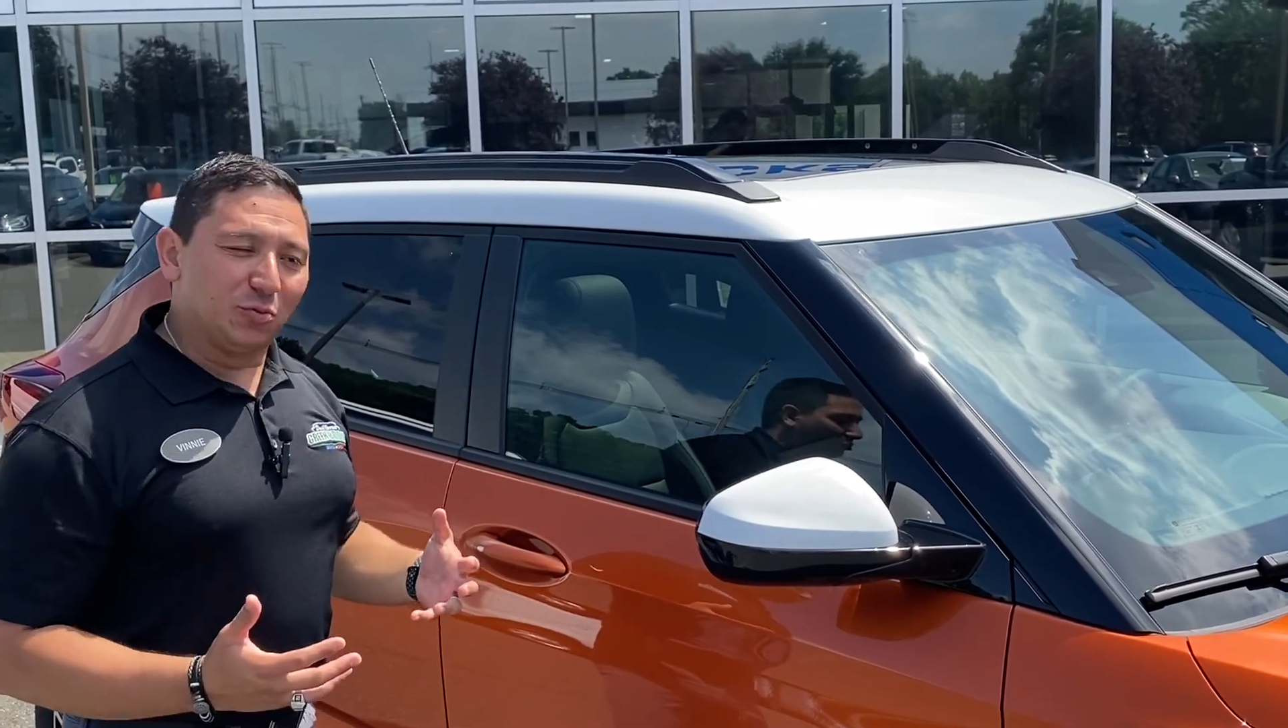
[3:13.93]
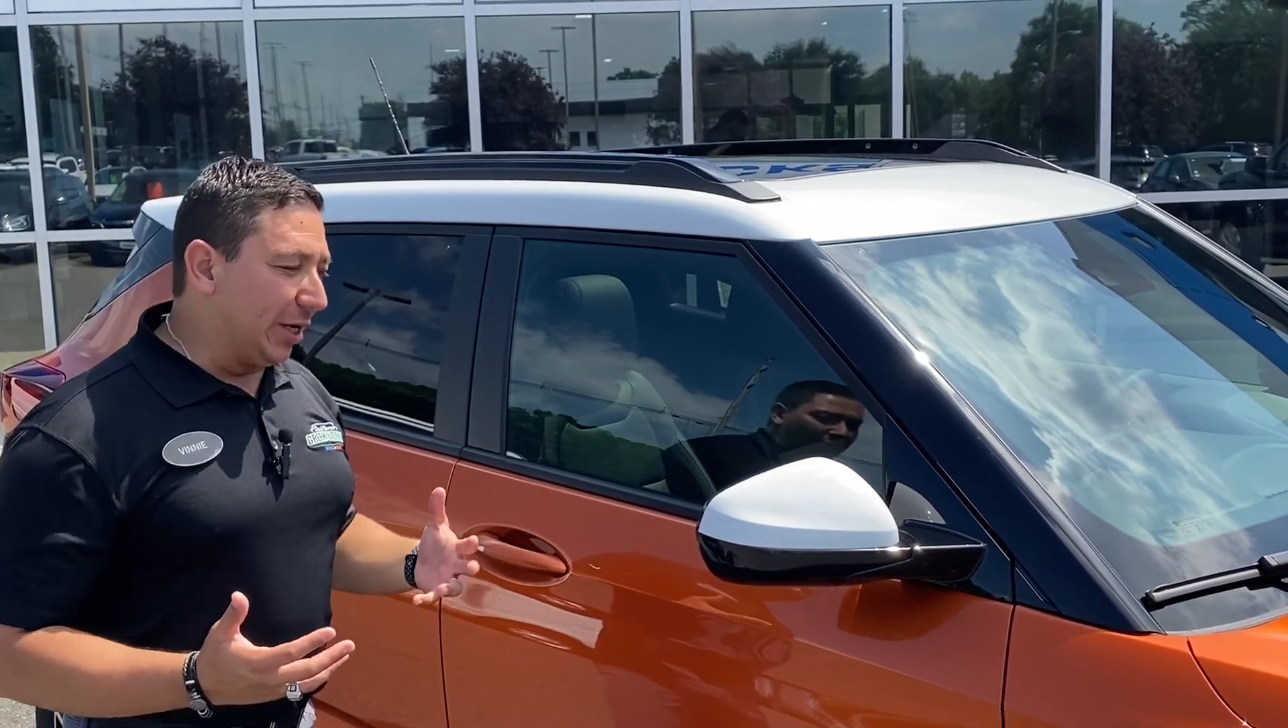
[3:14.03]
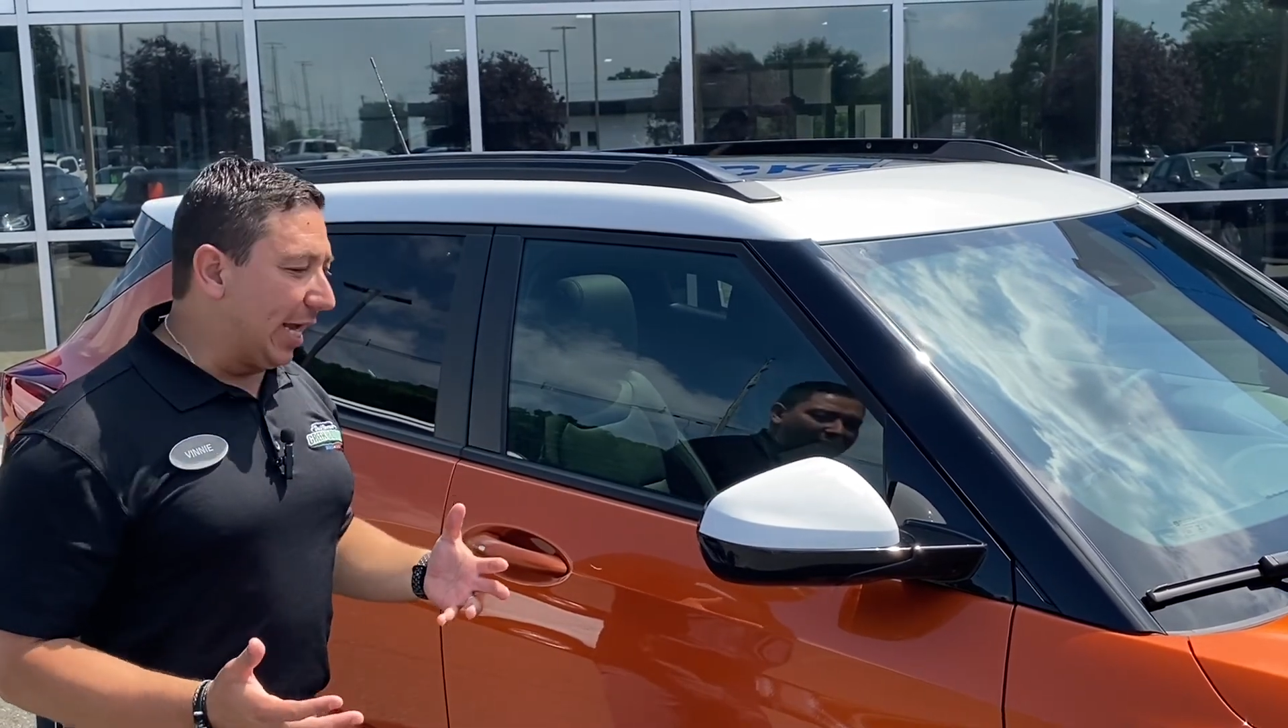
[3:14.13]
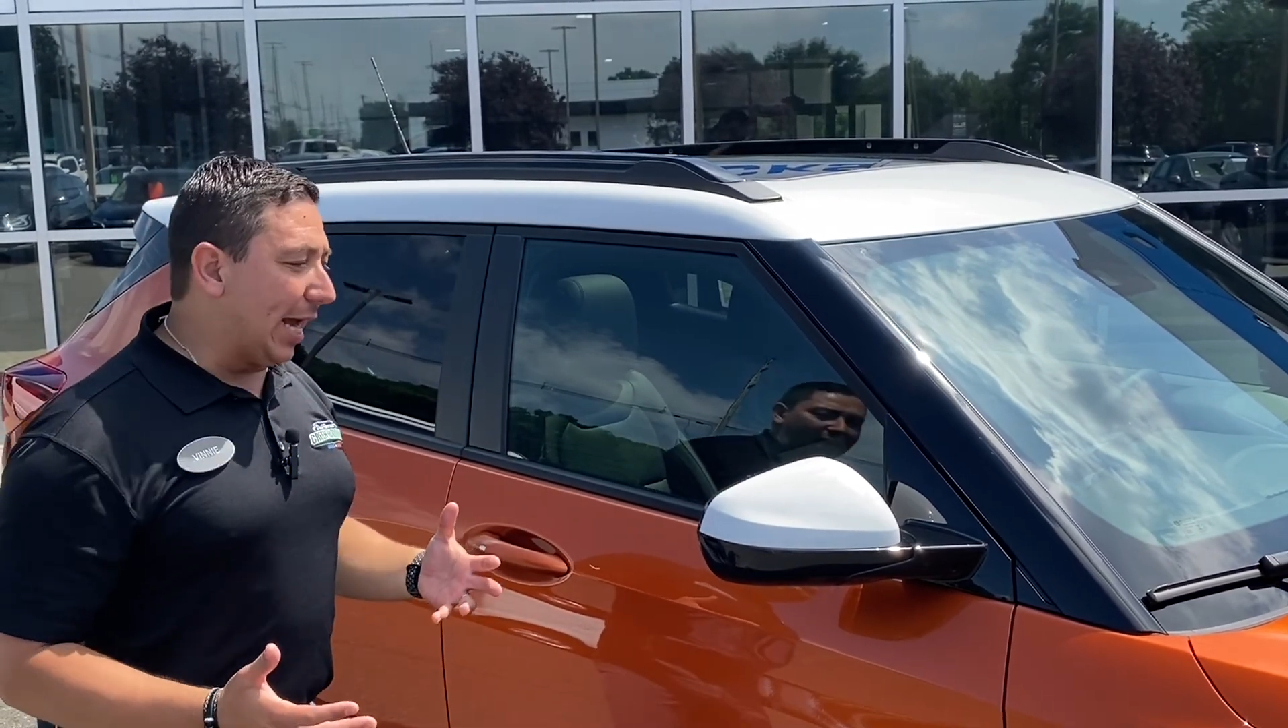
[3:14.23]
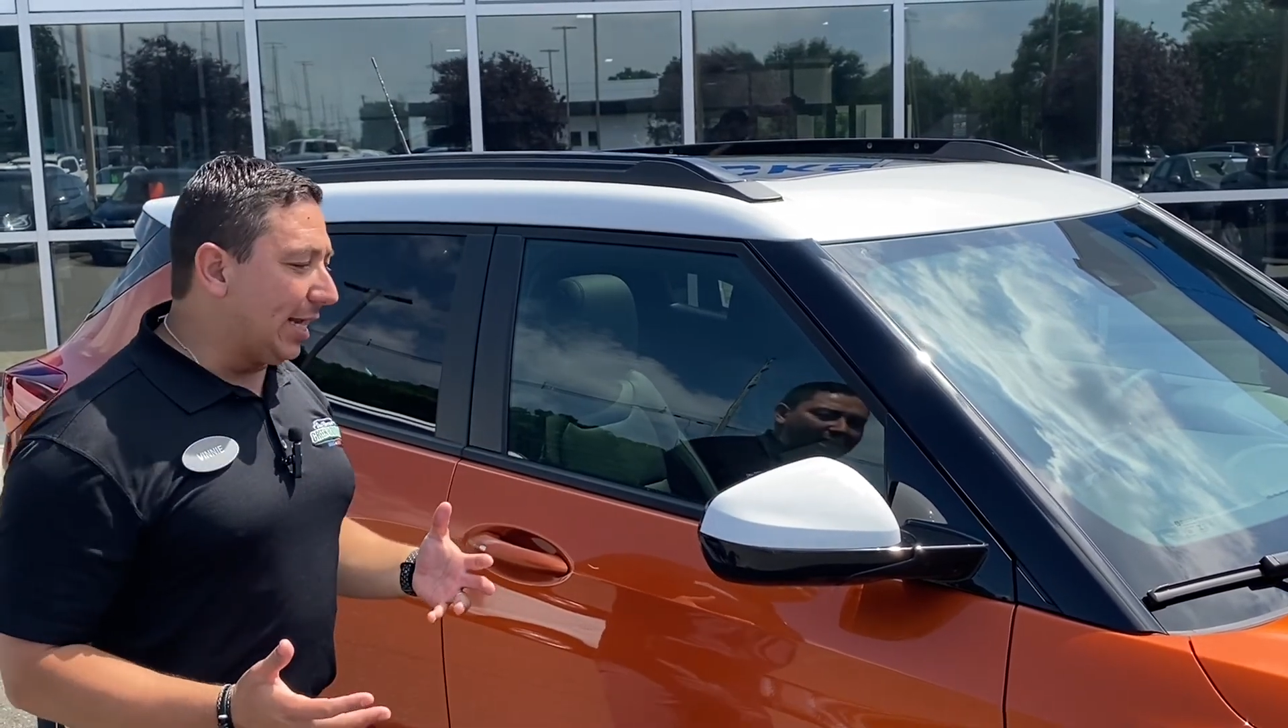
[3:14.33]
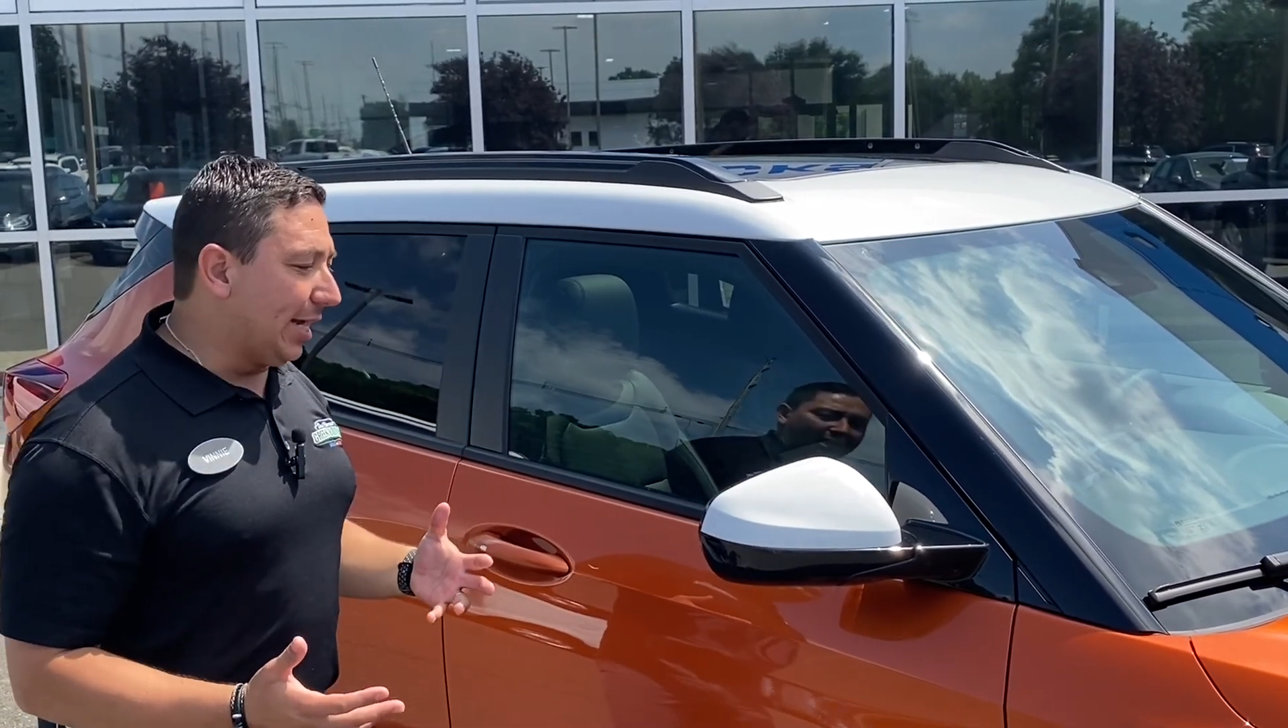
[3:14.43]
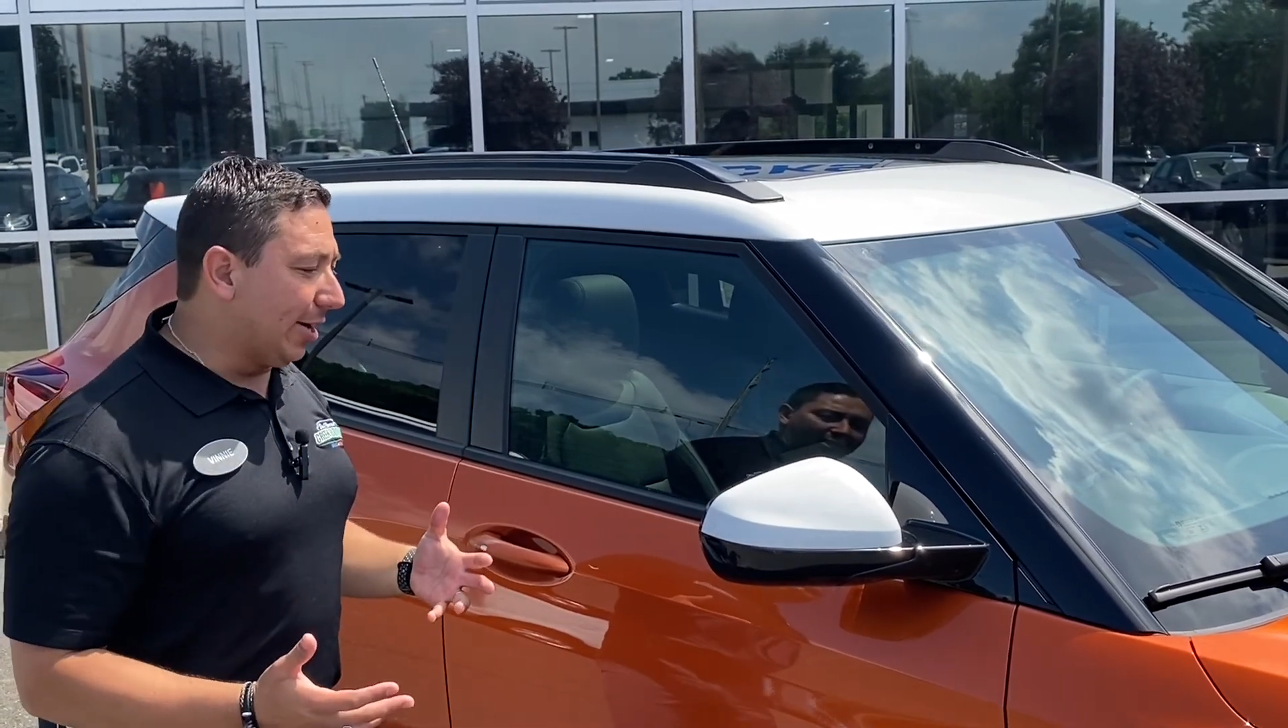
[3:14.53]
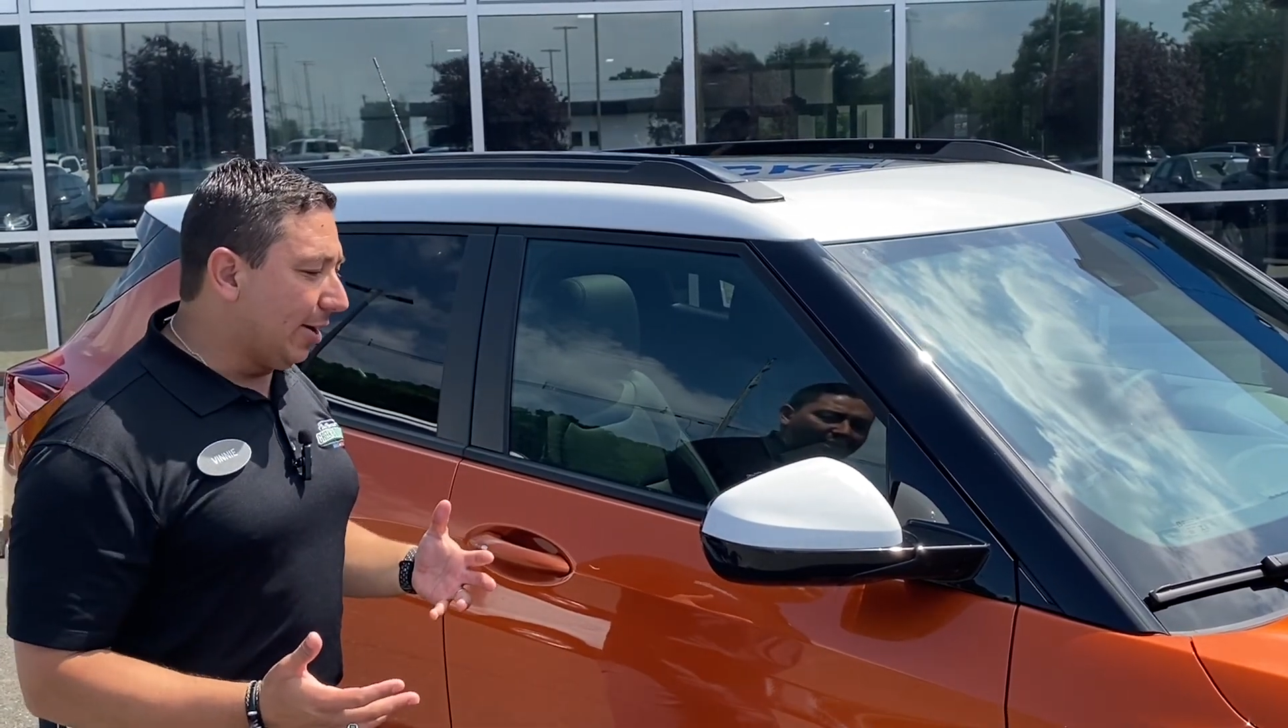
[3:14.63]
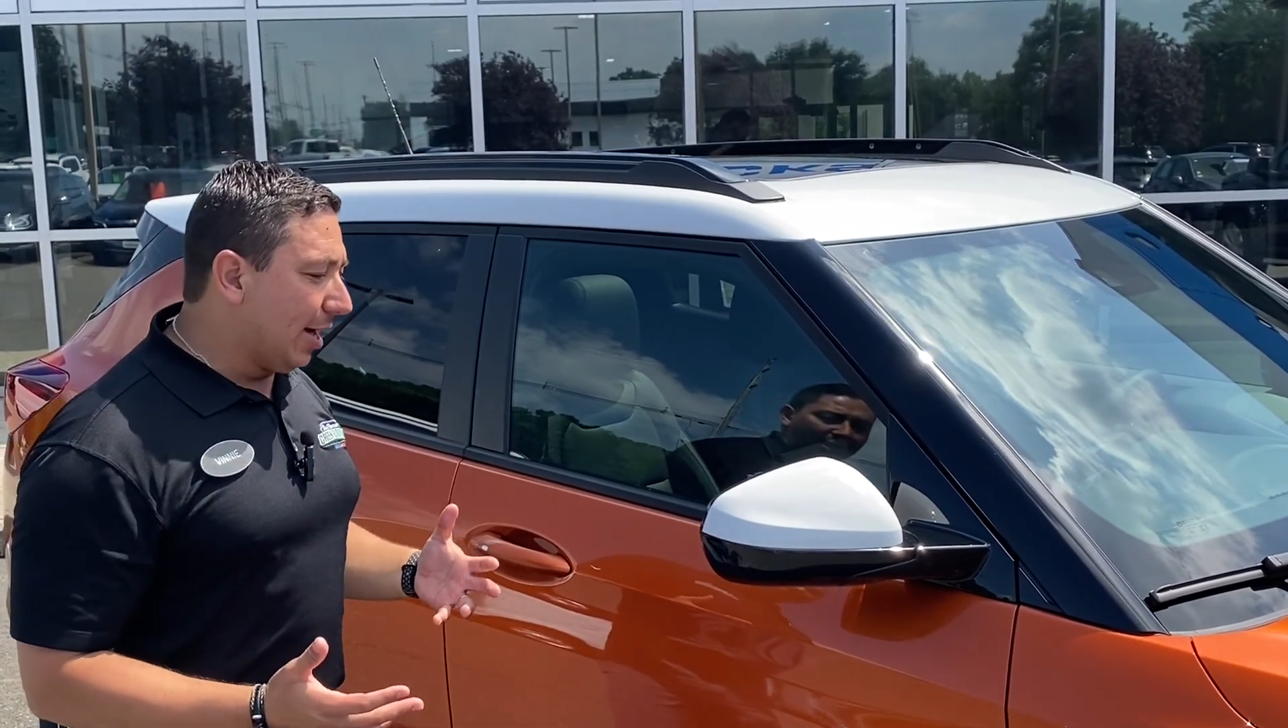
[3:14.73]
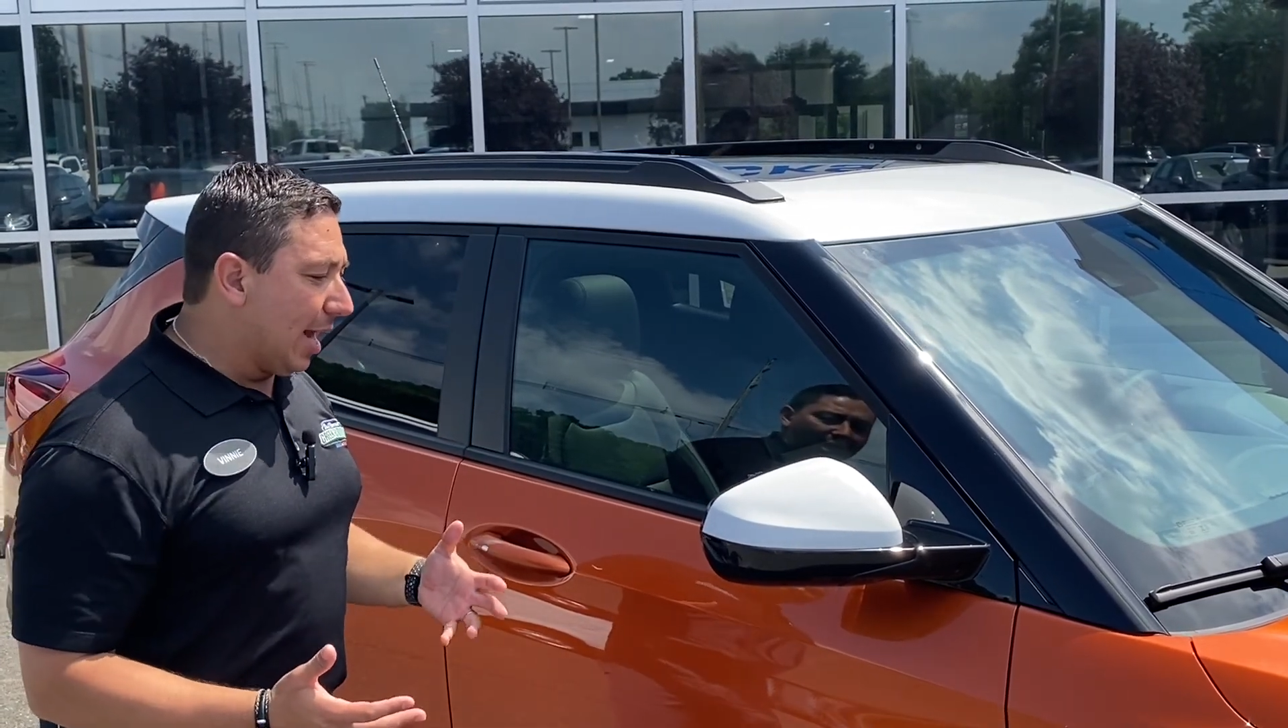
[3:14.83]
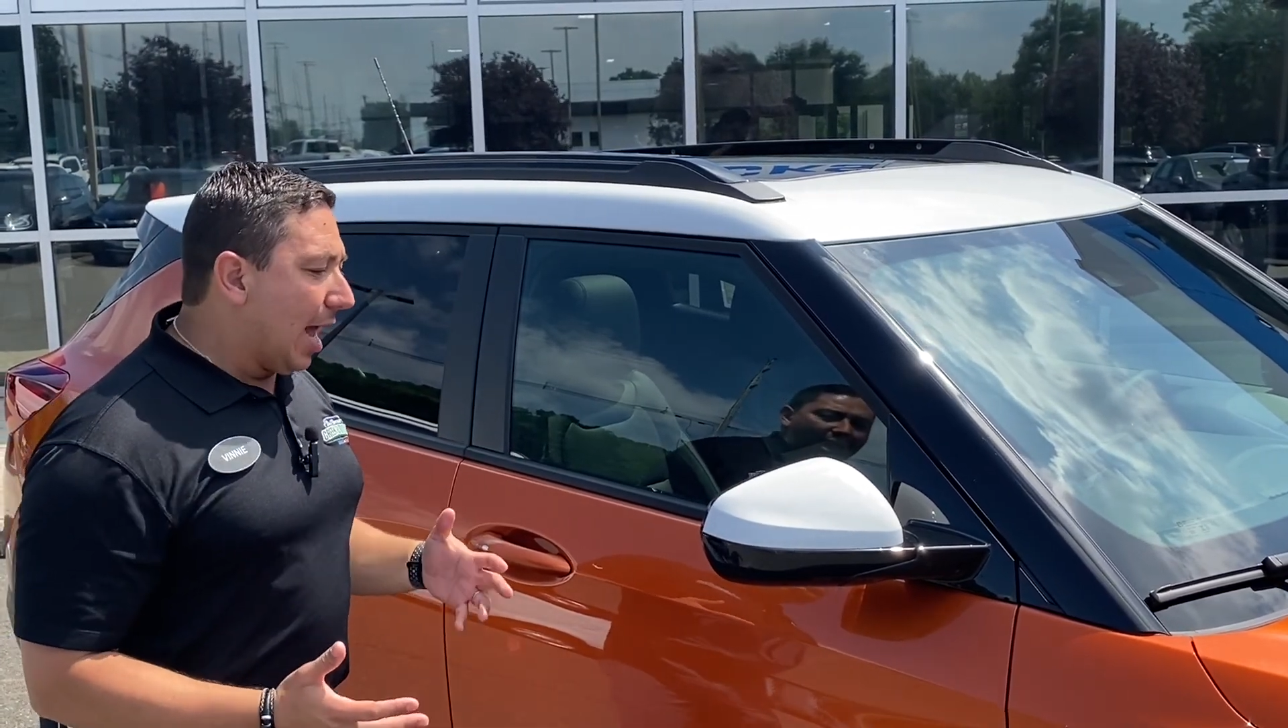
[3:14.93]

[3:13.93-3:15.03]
we get here.